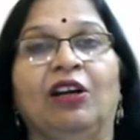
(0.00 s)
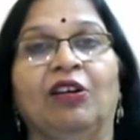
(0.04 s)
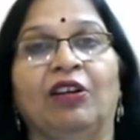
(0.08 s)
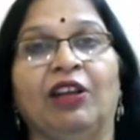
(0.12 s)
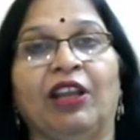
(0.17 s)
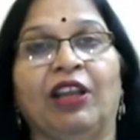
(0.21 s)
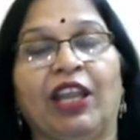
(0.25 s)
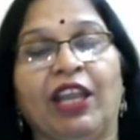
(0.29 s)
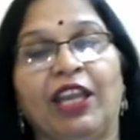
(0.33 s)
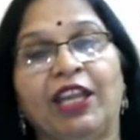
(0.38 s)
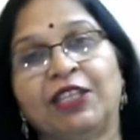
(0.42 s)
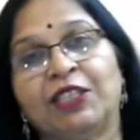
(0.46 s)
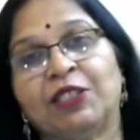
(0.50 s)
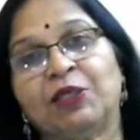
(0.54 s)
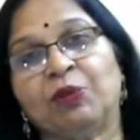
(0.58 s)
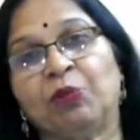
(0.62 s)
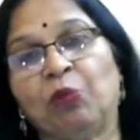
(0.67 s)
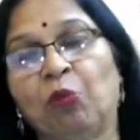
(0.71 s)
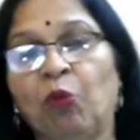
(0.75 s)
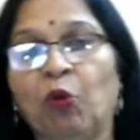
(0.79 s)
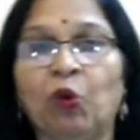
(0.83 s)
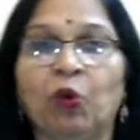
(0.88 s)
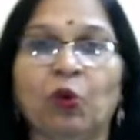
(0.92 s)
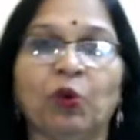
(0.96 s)
gains
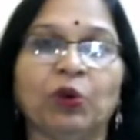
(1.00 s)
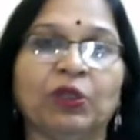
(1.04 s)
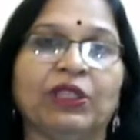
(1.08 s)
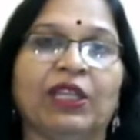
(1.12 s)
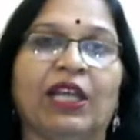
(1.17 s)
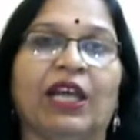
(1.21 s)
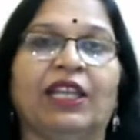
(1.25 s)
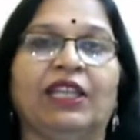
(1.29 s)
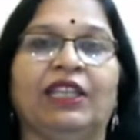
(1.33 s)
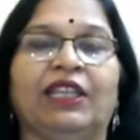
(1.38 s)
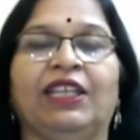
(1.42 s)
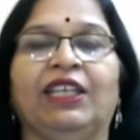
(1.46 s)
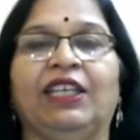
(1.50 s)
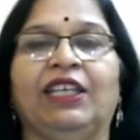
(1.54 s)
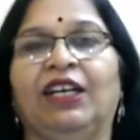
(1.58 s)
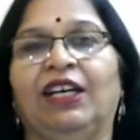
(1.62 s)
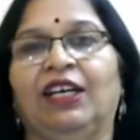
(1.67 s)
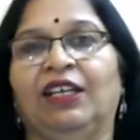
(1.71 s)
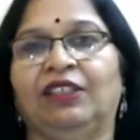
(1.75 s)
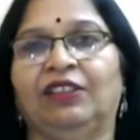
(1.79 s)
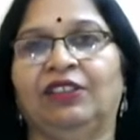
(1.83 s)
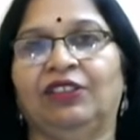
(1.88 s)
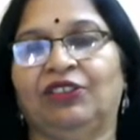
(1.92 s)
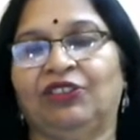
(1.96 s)
more than the
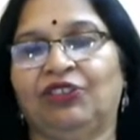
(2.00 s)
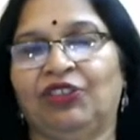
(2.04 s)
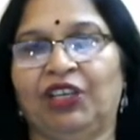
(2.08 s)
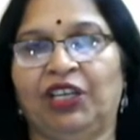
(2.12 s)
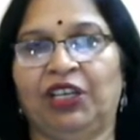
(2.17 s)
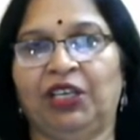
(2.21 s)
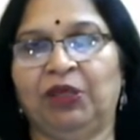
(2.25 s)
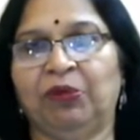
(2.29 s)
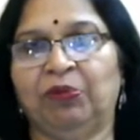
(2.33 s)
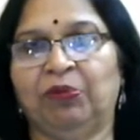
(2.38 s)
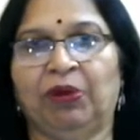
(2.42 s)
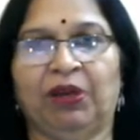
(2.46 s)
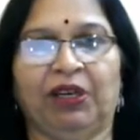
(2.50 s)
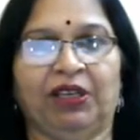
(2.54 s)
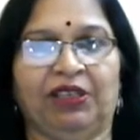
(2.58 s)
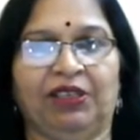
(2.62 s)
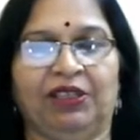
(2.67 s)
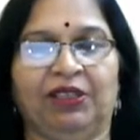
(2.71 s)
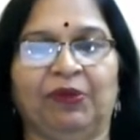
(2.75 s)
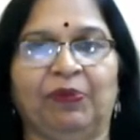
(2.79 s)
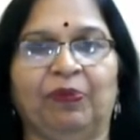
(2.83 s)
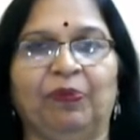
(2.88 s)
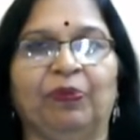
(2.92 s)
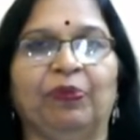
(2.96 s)
other trading
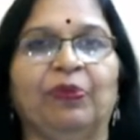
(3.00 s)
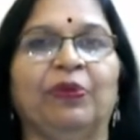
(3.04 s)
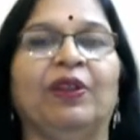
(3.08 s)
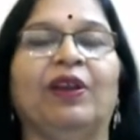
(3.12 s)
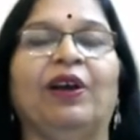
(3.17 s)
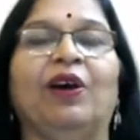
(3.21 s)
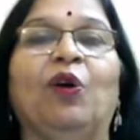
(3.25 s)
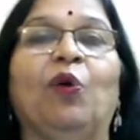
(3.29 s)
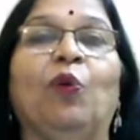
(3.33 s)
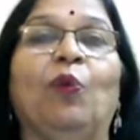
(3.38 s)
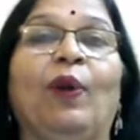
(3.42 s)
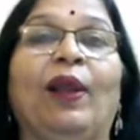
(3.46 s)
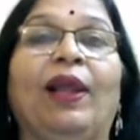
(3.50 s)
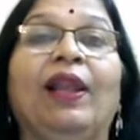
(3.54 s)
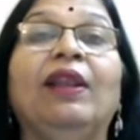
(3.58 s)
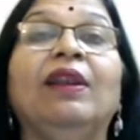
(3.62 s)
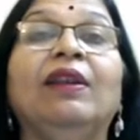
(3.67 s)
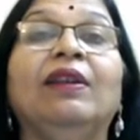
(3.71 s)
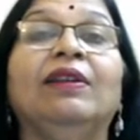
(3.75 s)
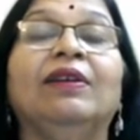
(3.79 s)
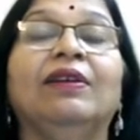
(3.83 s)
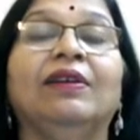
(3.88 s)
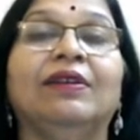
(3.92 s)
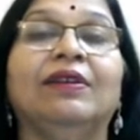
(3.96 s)
partner? Well,
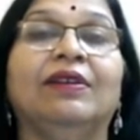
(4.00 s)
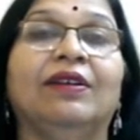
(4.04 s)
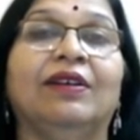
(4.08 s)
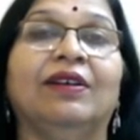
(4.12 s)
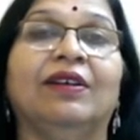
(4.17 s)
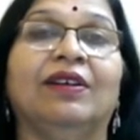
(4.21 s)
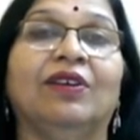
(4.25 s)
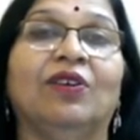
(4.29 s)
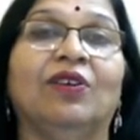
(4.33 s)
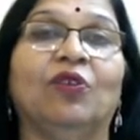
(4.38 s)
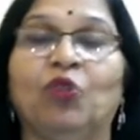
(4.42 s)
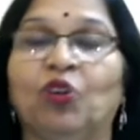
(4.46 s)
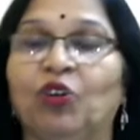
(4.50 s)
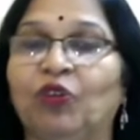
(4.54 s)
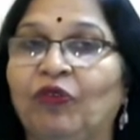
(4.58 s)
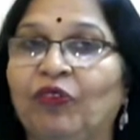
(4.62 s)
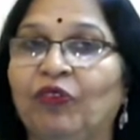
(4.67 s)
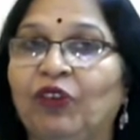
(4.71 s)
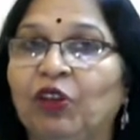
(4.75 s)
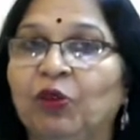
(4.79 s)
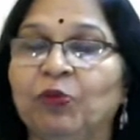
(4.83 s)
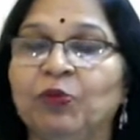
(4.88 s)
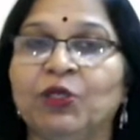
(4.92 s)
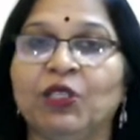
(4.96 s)
what
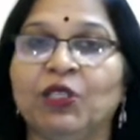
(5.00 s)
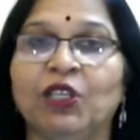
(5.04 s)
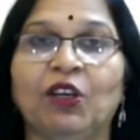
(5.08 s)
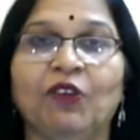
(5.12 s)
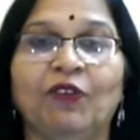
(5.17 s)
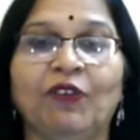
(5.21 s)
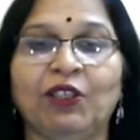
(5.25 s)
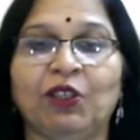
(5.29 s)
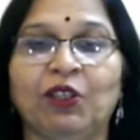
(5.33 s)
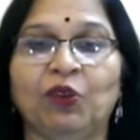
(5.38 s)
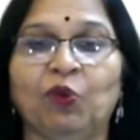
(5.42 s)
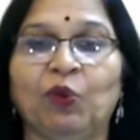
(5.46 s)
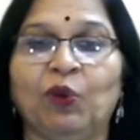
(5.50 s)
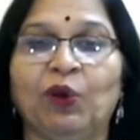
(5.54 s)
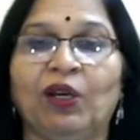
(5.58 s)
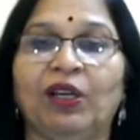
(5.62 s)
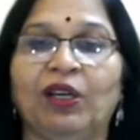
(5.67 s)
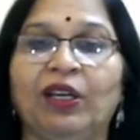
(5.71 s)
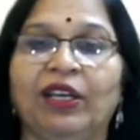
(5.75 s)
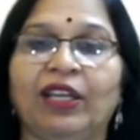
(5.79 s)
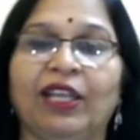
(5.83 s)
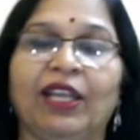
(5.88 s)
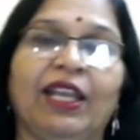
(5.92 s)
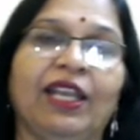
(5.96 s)
we observe in the
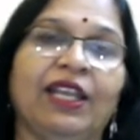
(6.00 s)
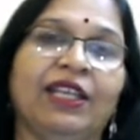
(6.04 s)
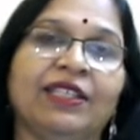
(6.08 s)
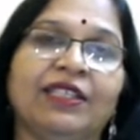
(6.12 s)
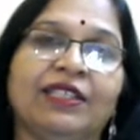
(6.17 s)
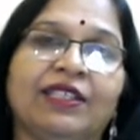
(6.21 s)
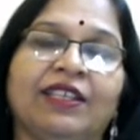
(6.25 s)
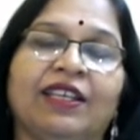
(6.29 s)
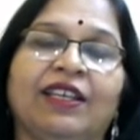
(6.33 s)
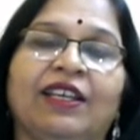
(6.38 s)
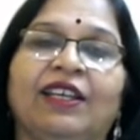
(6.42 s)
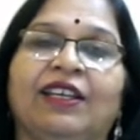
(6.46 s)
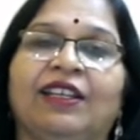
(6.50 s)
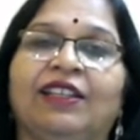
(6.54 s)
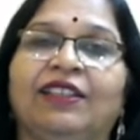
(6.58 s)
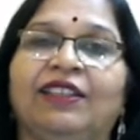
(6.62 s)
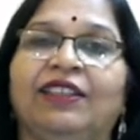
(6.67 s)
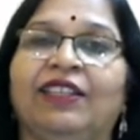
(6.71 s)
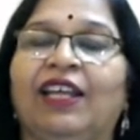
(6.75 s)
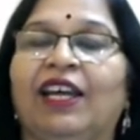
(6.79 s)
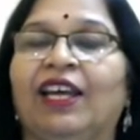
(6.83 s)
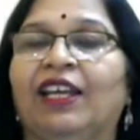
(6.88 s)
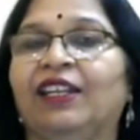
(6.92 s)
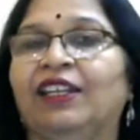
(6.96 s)
world is
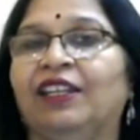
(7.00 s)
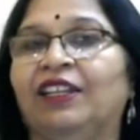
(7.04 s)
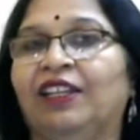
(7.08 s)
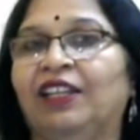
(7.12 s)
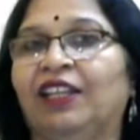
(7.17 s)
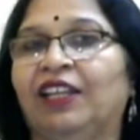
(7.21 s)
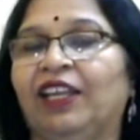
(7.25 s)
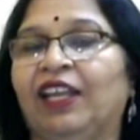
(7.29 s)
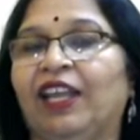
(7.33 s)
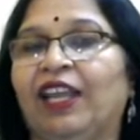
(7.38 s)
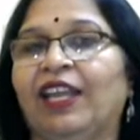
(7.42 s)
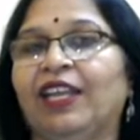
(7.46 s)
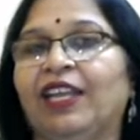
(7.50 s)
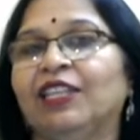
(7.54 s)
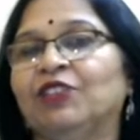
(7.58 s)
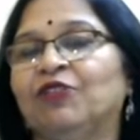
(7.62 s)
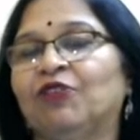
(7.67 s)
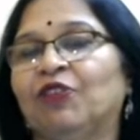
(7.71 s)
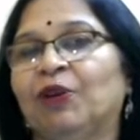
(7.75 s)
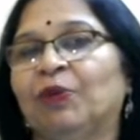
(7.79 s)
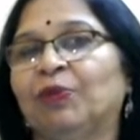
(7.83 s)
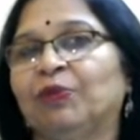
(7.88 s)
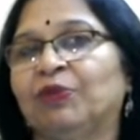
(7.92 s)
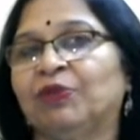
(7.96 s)
that the gains
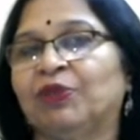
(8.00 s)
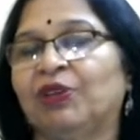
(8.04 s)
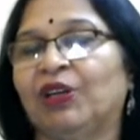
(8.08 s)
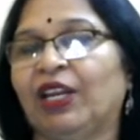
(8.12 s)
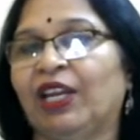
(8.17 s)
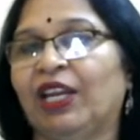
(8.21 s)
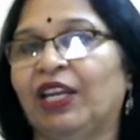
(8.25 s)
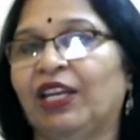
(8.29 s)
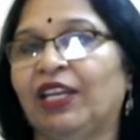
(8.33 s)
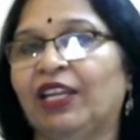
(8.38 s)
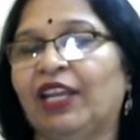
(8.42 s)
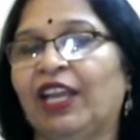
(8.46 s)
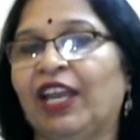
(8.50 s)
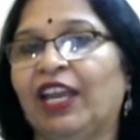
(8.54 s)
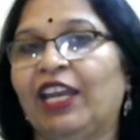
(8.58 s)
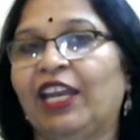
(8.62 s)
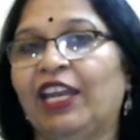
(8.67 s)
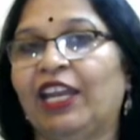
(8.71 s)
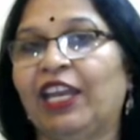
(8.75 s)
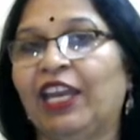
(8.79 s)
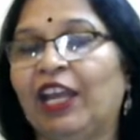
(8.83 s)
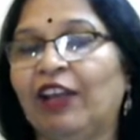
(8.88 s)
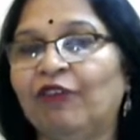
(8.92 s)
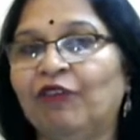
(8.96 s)
from trade
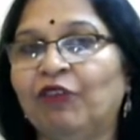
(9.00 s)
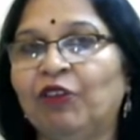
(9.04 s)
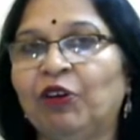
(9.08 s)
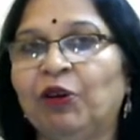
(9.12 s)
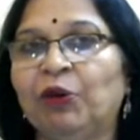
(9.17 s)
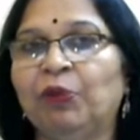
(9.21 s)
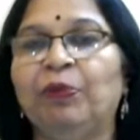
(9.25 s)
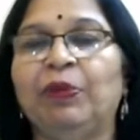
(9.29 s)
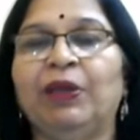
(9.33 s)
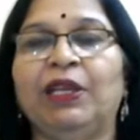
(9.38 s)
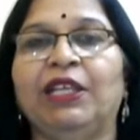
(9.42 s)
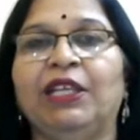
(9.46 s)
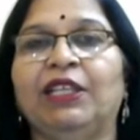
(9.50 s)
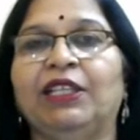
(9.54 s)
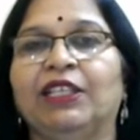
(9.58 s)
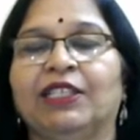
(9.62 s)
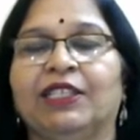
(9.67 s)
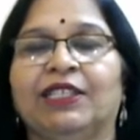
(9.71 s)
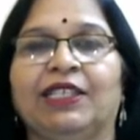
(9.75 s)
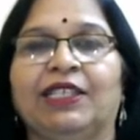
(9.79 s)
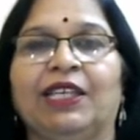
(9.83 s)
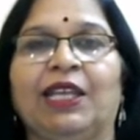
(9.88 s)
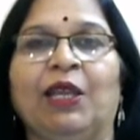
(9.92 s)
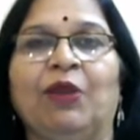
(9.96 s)
can never be the
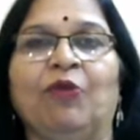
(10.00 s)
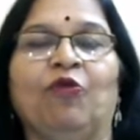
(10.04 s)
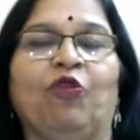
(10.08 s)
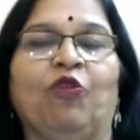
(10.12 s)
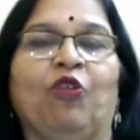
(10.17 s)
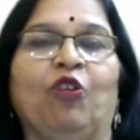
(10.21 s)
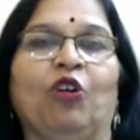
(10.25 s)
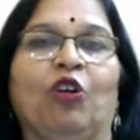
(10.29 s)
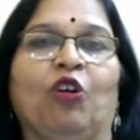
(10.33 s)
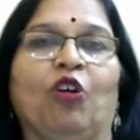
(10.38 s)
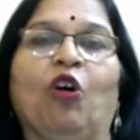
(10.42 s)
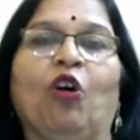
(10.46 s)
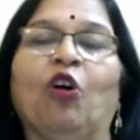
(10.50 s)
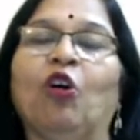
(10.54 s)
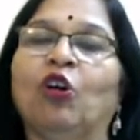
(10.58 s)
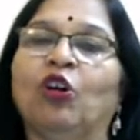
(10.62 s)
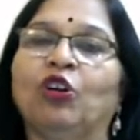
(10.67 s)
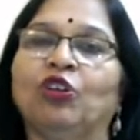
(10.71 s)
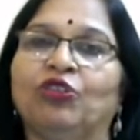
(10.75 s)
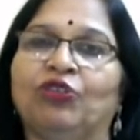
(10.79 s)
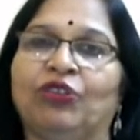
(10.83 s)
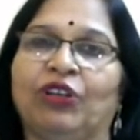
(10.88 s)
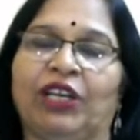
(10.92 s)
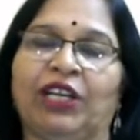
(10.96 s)
same for all
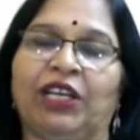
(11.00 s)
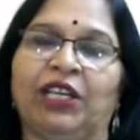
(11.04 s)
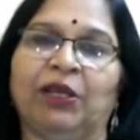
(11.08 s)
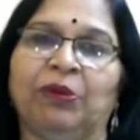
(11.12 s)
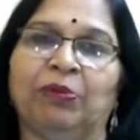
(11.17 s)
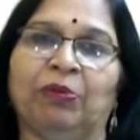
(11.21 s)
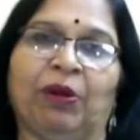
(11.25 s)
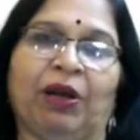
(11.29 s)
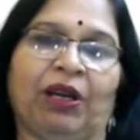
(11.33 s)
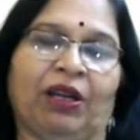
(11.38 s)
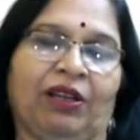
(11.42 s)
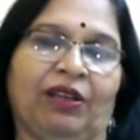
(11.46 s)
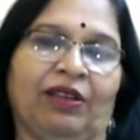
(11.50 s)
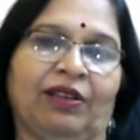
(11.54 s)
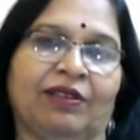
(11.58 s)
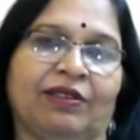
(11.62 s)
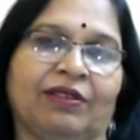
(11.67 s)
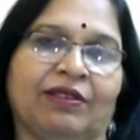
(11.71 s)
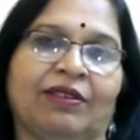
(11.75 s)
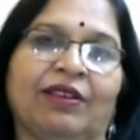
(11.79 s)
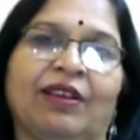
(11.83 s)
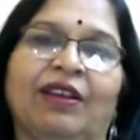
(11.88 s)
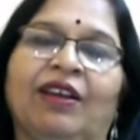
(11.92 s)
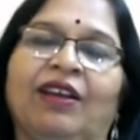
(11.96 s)
trading
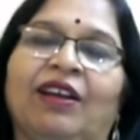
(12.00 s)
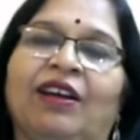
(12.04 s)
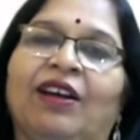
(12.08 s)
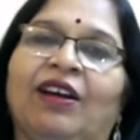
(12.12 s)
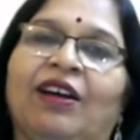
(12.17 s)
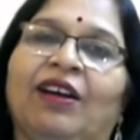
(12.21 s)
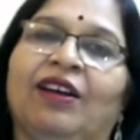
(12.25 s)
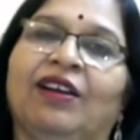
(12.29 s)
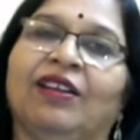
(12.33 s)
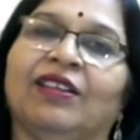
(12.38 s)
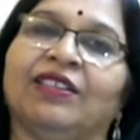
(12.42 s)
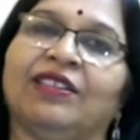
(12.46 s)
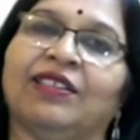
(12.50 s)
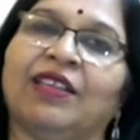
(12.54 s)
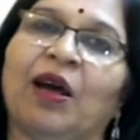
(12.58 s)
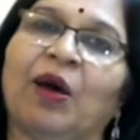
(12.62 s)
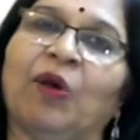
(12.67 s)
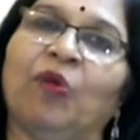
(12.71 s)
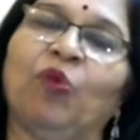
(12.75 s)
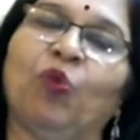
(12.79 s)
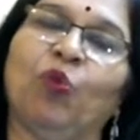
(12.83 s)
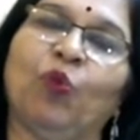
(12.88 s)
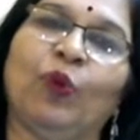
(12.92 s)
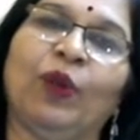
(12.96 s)
partners.
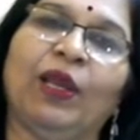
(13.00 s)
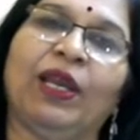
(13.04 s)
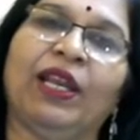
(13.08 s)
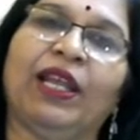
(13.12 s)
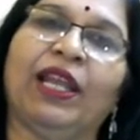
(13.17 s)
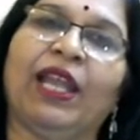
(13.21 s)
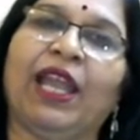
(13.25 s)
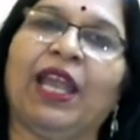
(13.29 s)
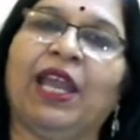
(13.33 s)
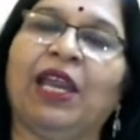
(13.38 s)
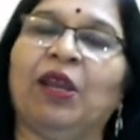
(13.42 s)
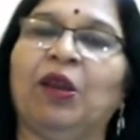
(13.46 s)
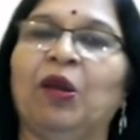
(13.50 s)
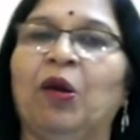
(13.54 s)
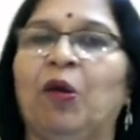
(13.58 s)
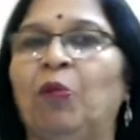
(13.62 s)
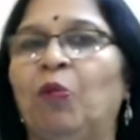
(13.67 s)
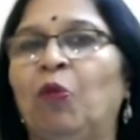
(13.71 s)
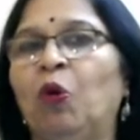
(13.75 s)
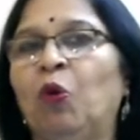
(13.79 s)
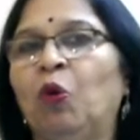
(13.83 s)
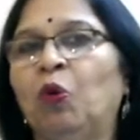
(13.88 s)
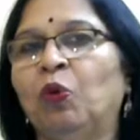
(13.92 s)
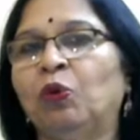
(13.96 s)
Some will gain
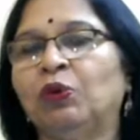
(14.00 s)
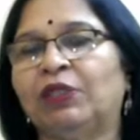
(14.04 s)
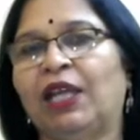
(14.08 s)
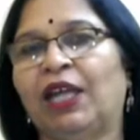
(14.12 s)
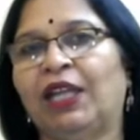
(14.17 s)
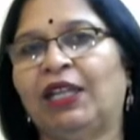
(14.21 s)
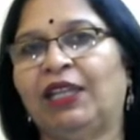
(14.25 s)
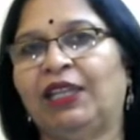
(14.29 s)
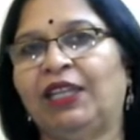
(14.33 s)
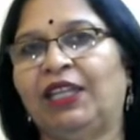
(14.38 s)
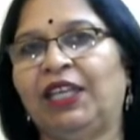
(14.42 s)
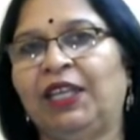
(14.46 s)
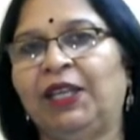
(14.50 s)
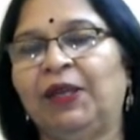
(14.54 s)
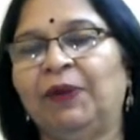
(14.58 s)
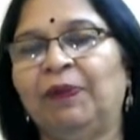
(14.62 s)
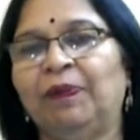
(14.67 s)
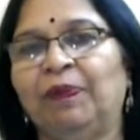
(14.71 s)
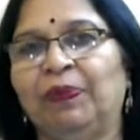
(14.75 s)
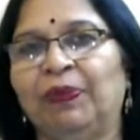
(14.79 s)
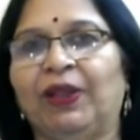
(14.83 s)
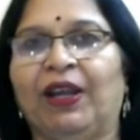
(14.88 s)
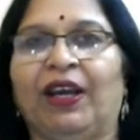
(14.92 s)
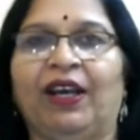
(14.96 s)
more than the
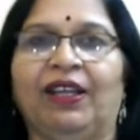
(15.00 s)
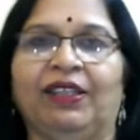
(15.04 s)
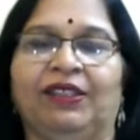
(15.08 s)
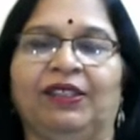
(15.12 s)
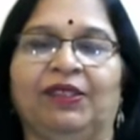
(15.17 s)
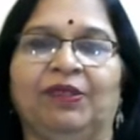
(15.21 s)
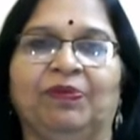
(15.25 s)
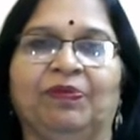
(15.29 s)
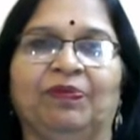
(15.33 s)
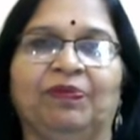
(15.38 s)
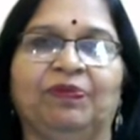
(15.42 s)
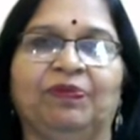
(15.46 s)
other.